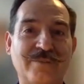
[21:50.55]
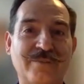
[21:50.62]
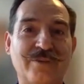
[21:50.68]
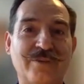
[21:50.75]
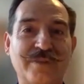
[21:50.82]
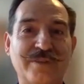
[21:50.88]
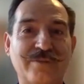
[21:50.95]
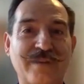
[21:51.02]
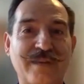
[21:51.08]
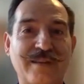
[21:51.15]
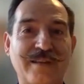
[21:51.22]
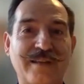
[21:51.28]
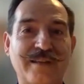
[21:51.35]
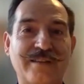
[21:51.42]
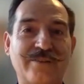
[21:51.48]
We know what the red
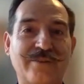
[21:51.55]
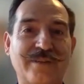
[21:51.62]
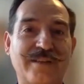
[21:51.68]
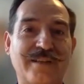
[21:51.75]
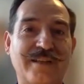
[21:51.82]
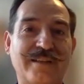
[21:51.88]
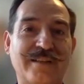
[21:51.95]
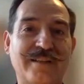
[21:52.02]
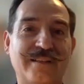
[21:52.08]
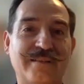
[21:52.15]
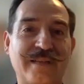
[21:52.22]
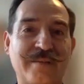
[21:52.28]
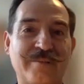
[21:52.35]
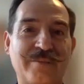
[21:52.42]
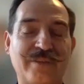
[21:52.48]
light and the green light and
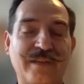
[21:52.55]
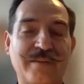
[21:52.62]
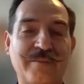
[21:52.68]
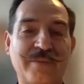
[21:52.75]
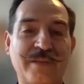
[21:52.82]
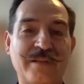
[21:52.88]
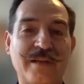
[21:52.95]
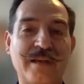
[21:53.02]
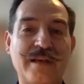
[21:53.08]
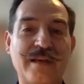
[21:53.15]
the amber light mean,